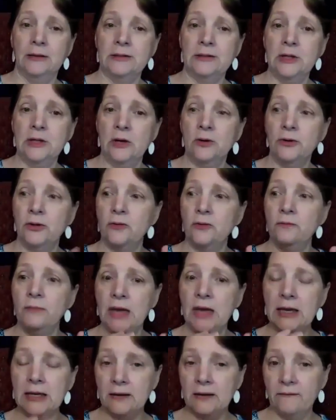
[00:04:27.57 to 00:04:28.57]
So you
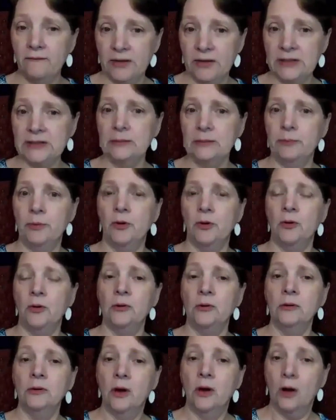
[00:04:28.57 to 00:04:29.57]
make it
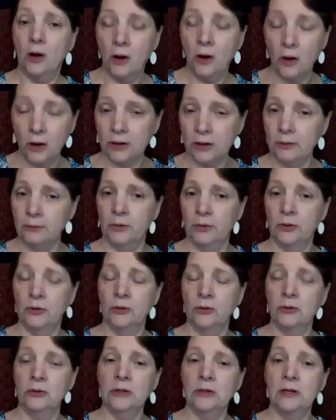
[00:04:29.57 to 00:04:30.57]
visible,
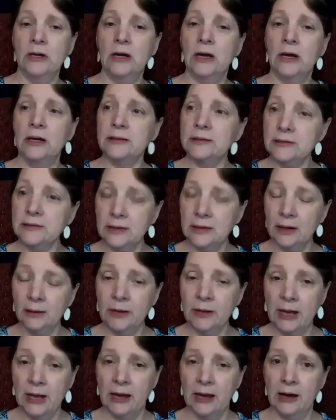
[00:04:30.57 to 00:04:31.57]
audible.
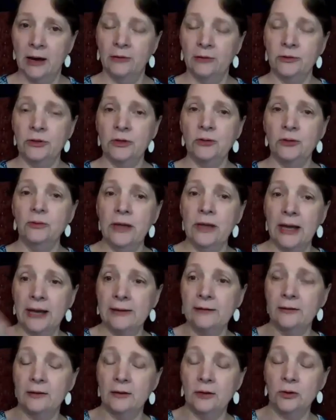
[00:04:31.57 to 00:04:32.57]
Somehow you
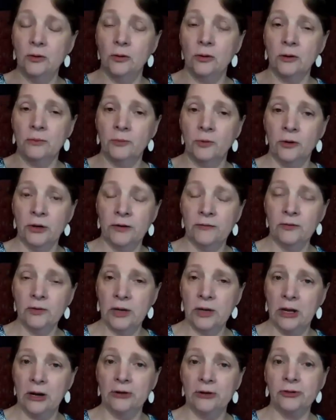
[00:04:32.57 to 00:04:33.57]
let your point of
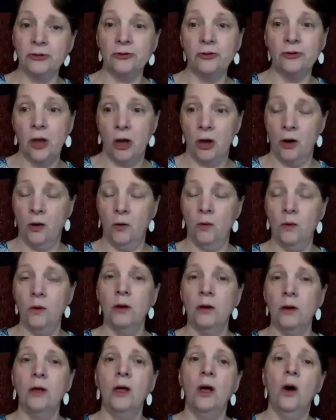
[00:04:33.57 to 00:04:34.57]
view character know
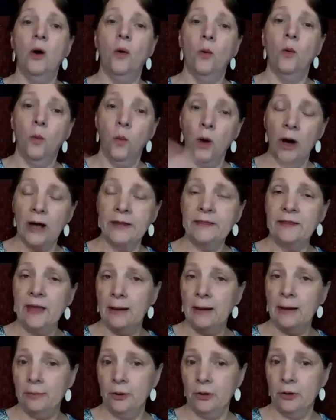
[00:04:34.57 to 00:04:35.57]
what
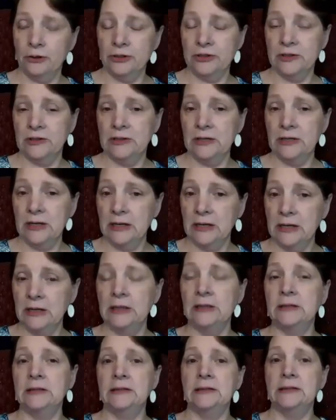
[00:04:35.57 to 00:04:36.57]
that person
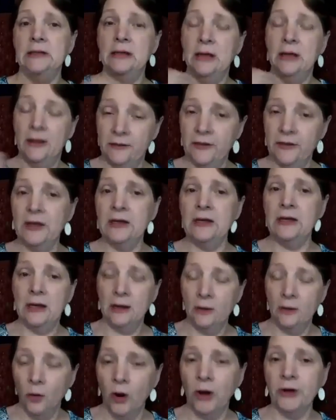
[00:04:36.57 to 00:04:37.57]
is
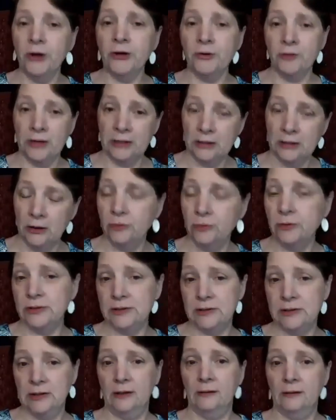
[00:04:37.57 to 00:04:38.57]
thinking, wondering,
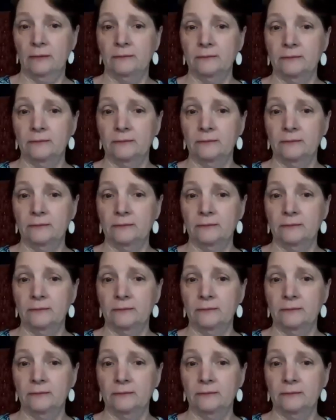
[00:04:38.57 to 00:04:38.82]
noticing.